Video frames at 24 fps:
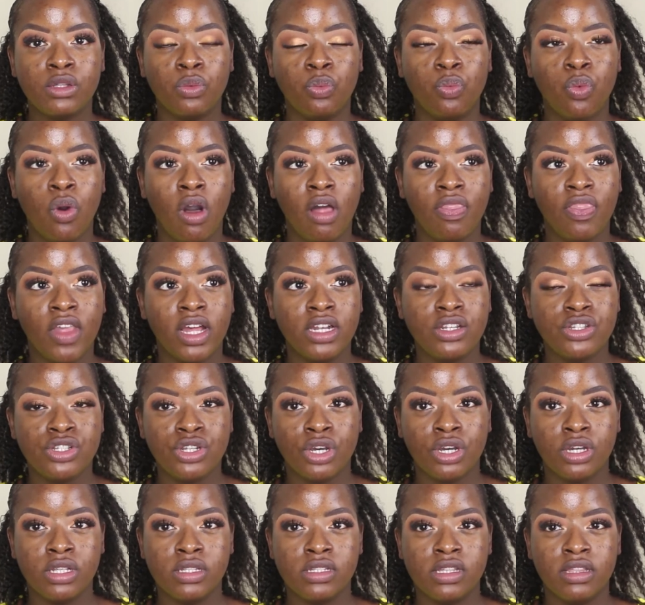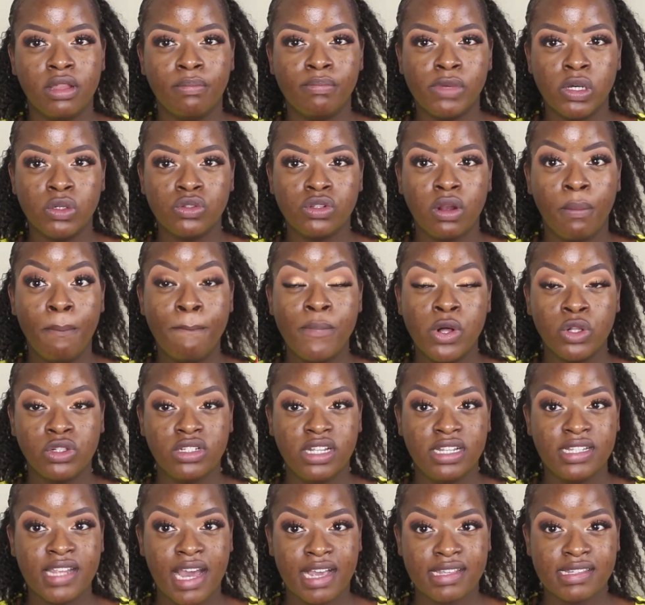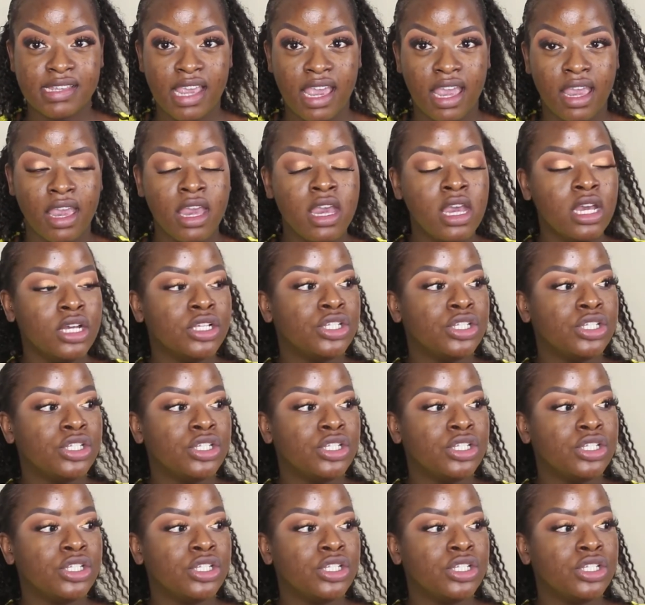one that does the most multitasking.